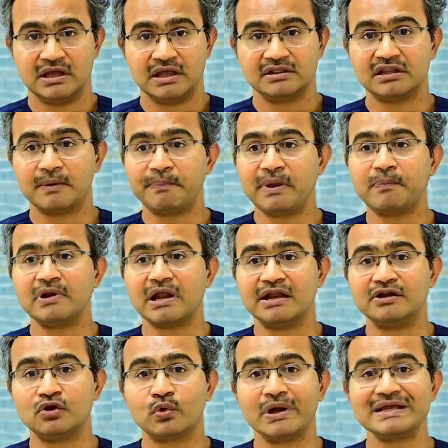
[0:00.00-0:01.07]
The people
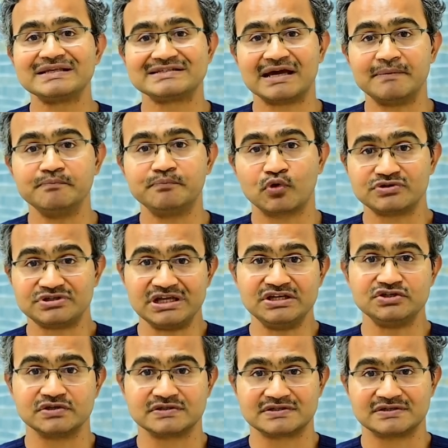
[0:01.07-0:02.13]
undergoing some
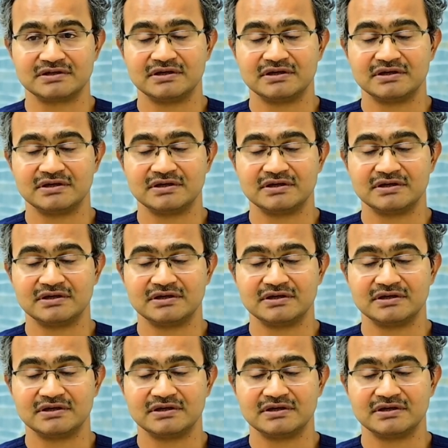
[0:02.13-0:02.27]
procedures,